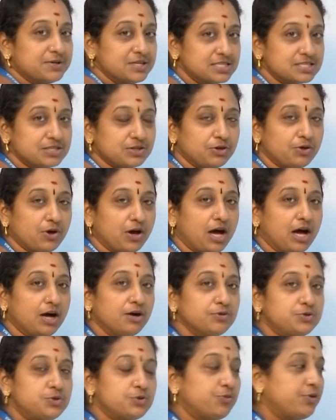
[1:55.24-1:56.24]
is you
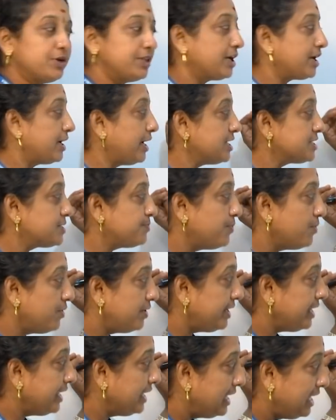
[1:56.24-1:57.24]
have to, for the
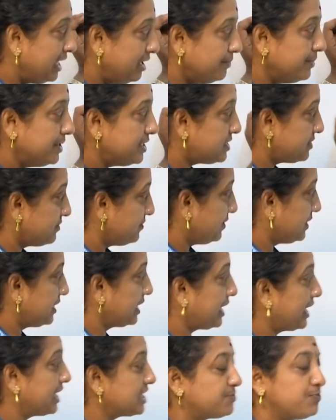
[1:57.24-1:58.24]
corresponding limits, for the
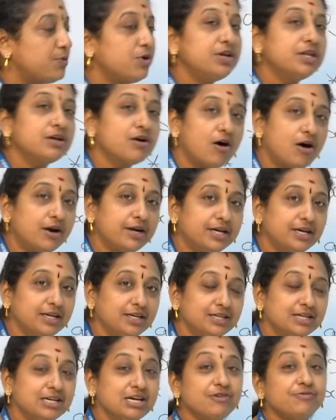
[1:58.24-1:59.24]
corresponding order,
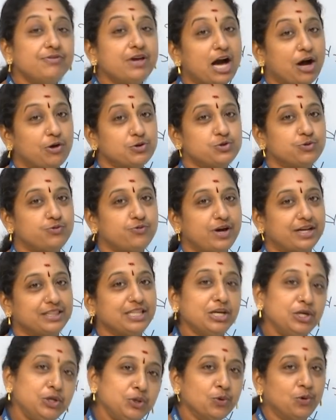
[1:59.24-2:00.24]
we have to find
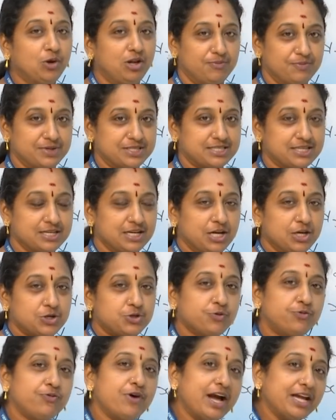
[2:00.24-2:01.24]
the new limits.
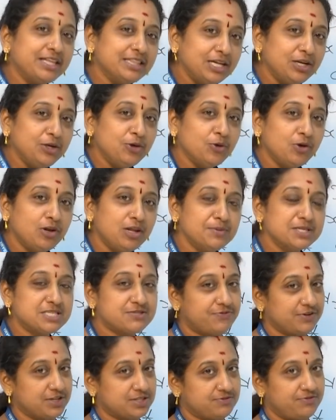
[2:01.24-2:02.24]
To find the new limits,
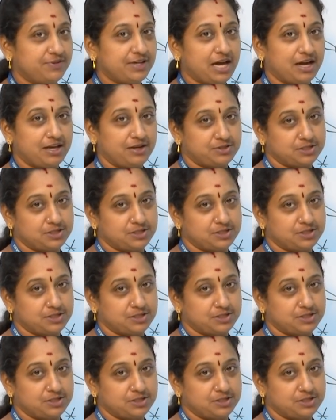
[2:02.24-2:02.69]
first we are